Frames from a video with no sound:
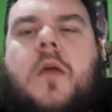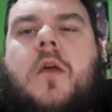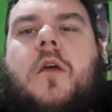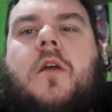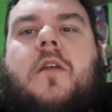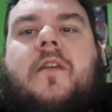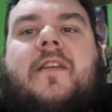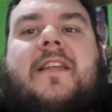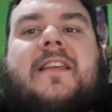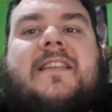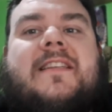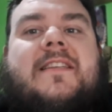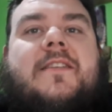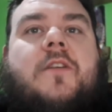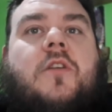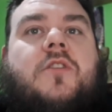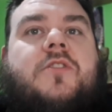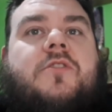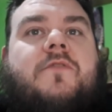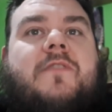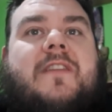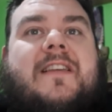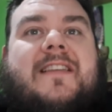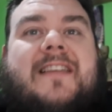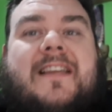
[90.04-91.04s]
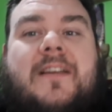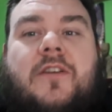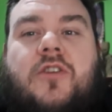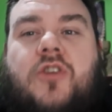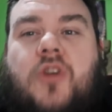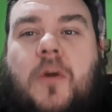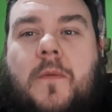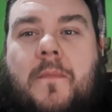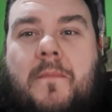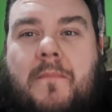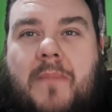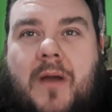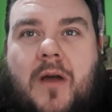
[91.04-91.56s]
Disney's also releasing
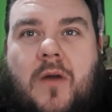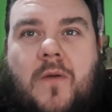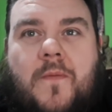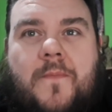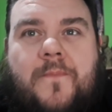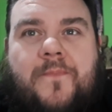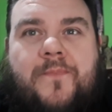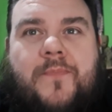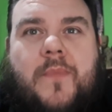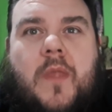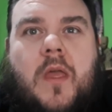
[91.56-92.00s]
Dumbo,